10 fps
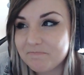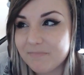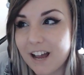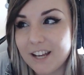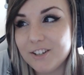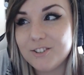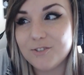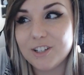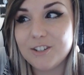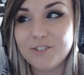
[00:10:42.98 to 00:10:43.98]
I just
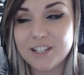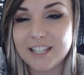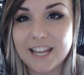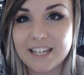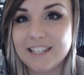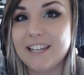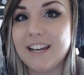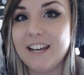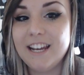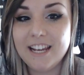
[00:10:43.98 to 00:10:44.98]
really, really like
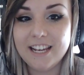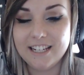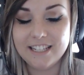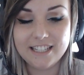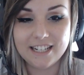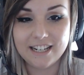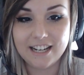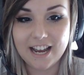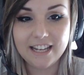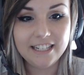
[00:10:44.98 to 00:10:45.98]
the
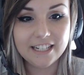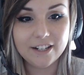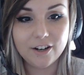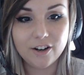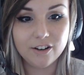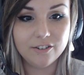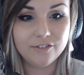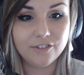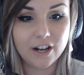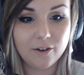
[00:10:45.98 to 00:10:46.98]
idea
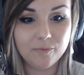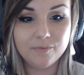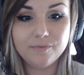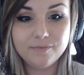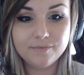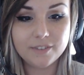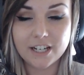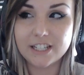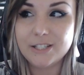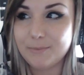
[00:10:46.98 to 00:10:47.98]
of
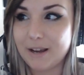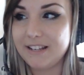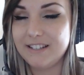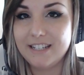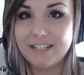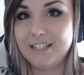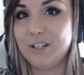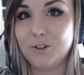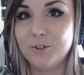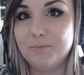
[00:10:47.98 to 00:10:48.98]
customizing
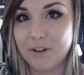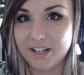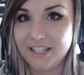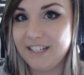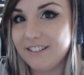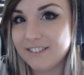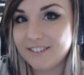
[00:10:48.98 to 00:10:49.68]
your own body